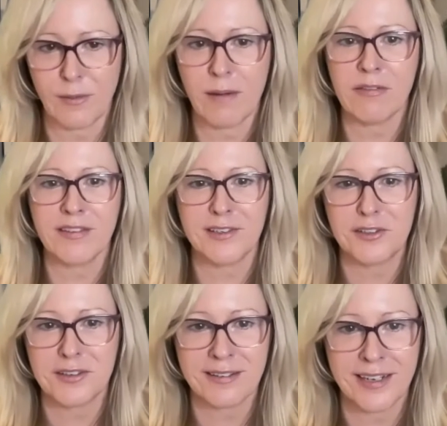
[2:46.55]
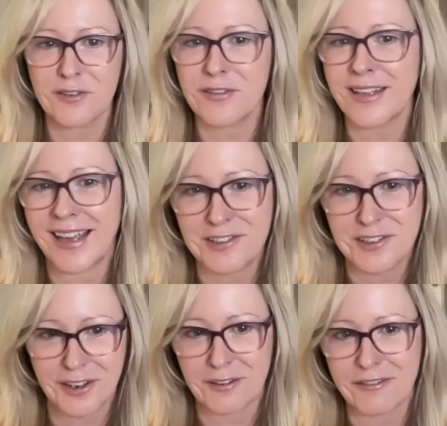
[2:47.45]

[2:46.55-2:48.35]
So I was thinking she's going to say, here's the gas shut off,